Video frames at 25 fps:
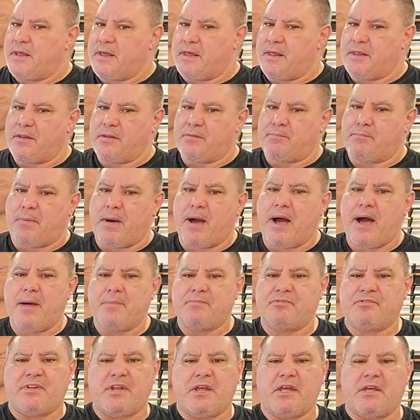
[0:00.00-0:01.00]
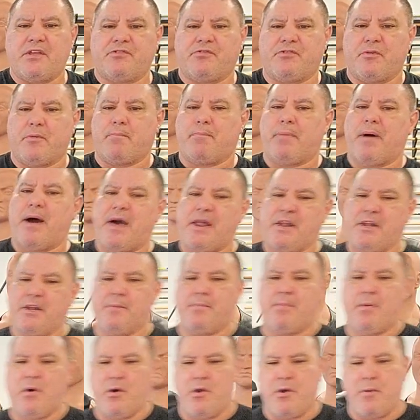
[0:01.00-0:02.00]
And Bob stands for Body
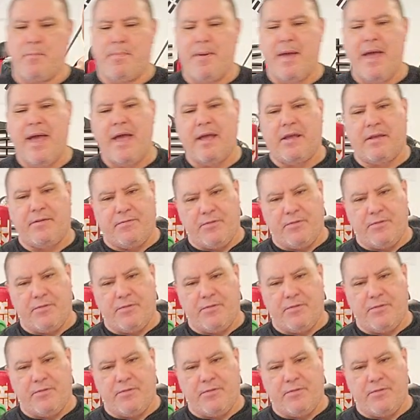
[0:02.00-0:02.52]
Opponent Bag.